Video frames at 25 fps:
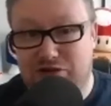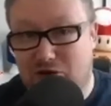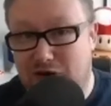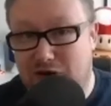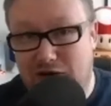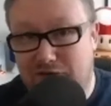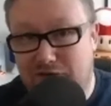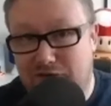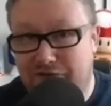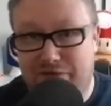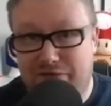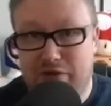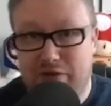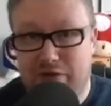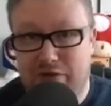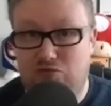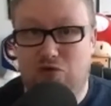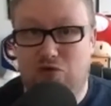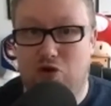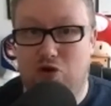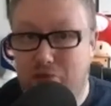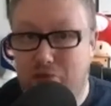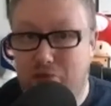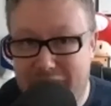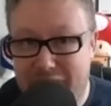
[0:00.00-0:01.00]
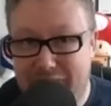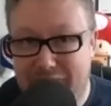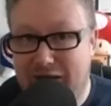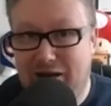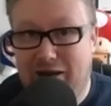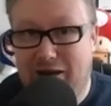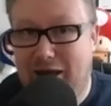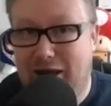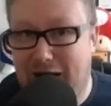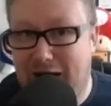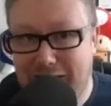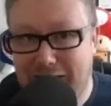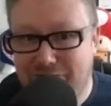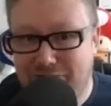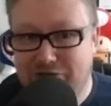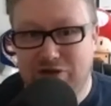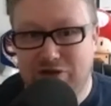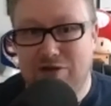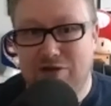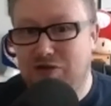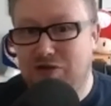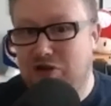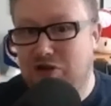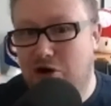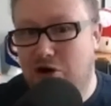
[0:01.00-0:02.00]
don't have the room in their life to use
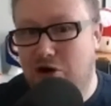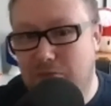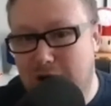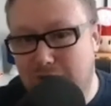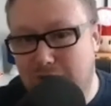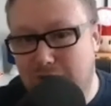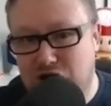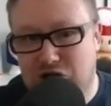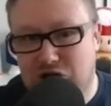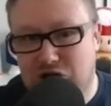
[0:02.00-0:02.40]
your membership.